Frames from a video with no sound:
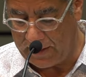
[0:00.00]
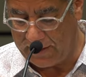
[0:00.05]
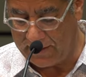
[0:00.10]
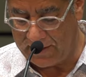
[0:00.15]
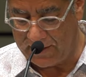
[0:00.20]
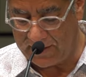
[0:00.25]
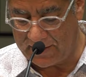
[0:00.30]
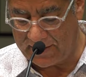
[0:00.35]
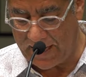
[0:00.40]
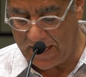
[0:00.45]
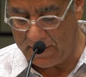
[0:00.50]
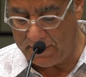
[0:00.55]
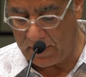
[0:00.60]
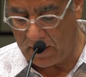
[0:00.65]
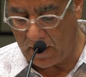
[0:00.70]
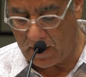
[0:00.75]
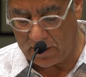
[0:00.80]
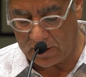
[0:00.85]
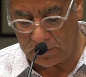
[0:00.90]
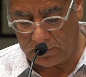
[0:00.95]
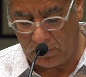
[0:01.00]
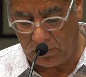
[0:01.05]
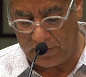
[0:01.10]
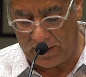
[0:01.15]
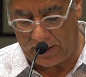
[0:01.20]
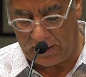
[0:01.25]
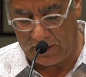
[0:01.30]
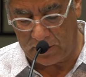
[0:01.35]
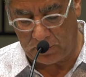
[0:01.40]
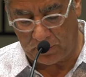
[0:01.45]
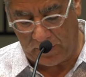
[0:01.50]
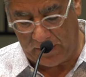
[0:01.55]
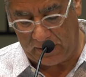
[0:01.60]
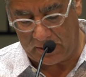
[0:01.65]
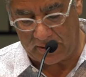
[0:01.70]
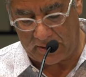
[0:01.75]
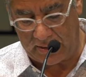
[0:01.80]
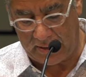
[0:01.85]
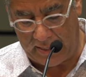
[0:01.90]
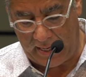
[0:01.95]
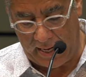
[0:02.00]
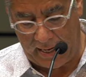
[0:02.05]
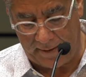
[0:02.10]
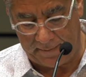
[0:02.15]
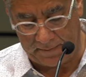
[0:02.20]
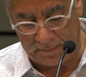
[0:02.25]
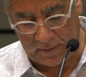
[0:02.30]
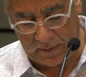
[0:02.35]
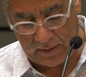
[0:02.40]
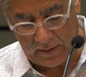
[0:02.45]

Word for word: It's the same gospel that is preached today.